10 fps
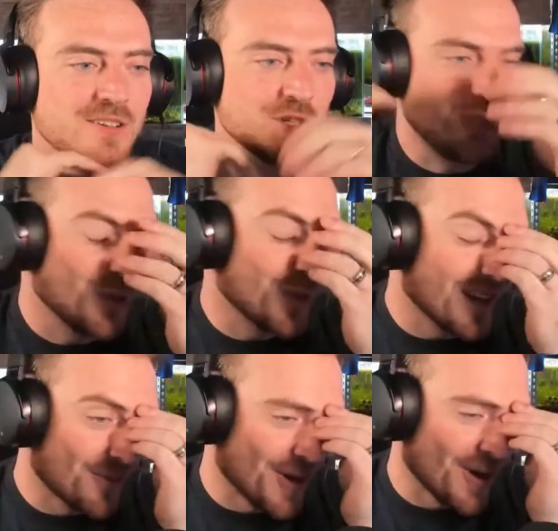could do
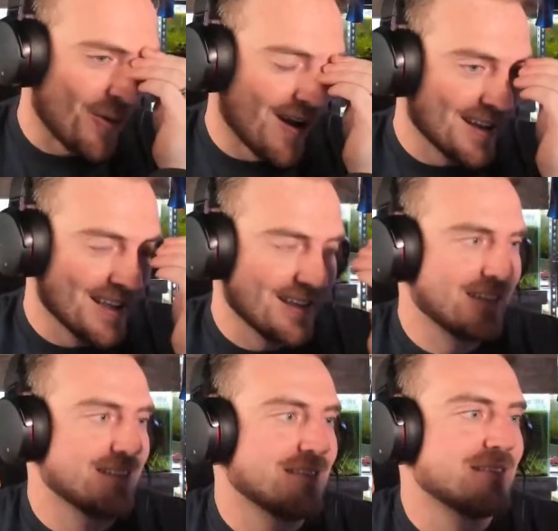whatever I
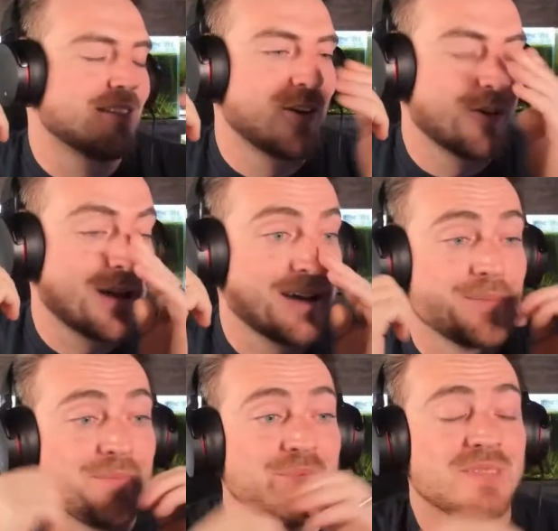wanted and all
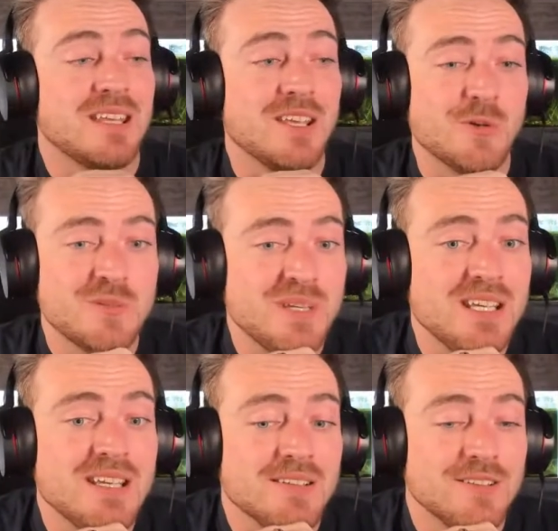that, it would
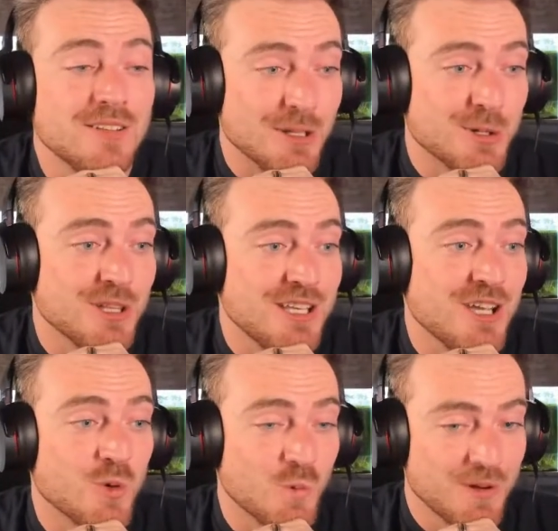be
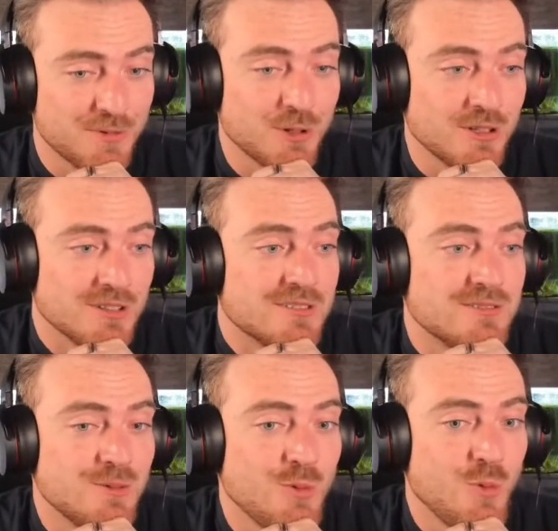literally a river
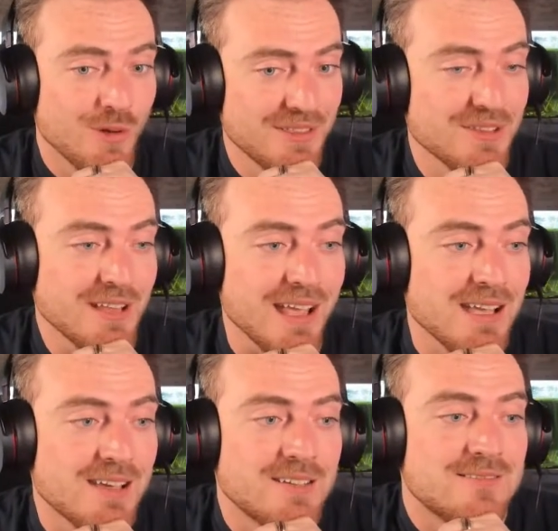with a
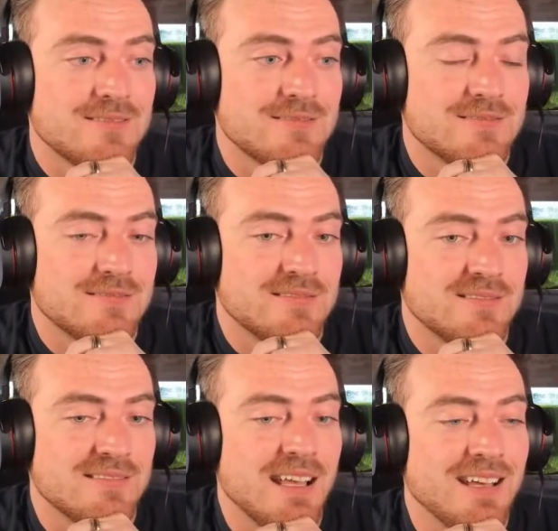lake,
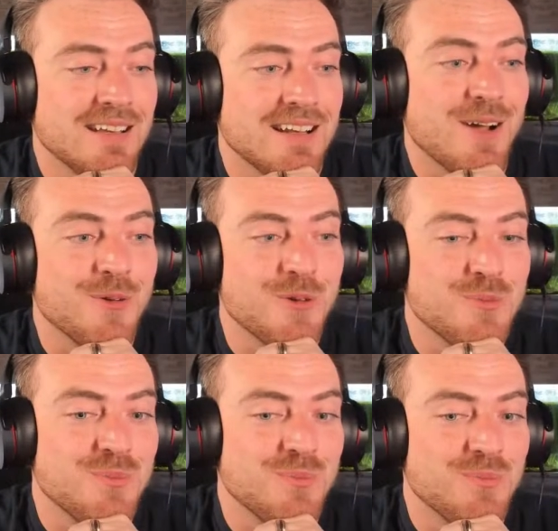and I
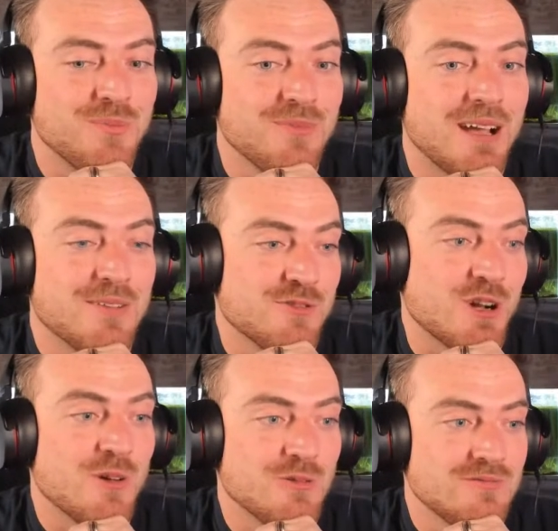would have
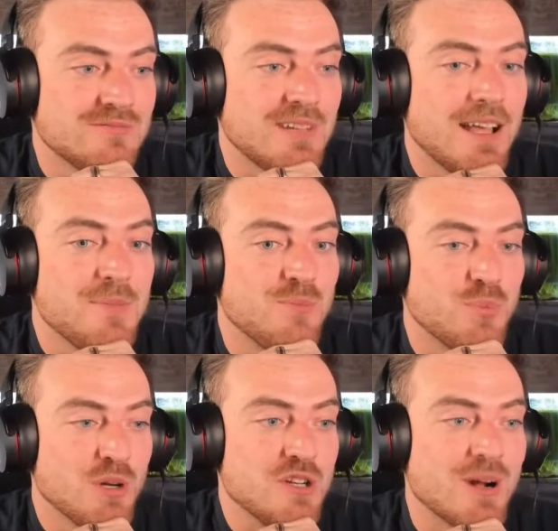trout. I'd
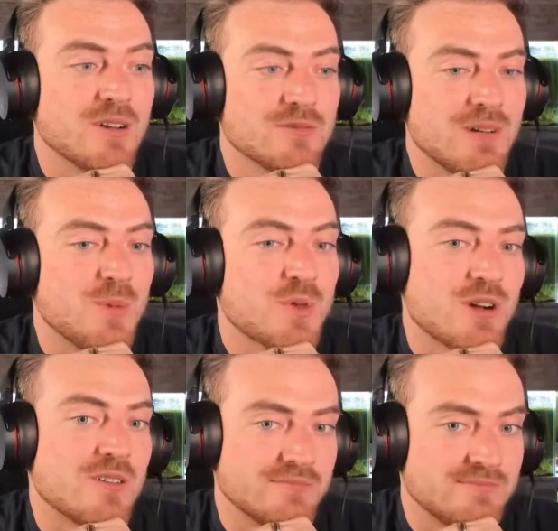breed trout, rainbow
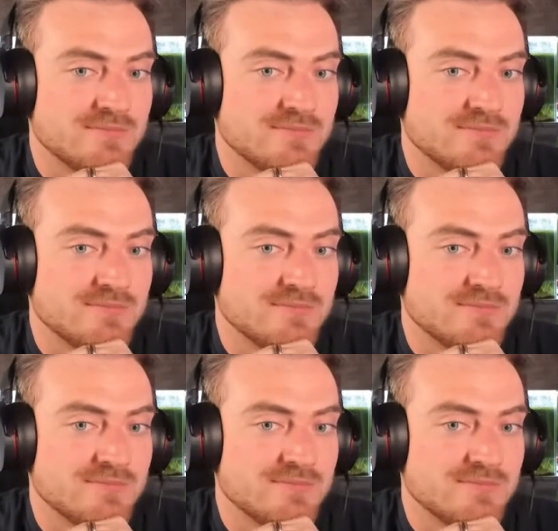trout.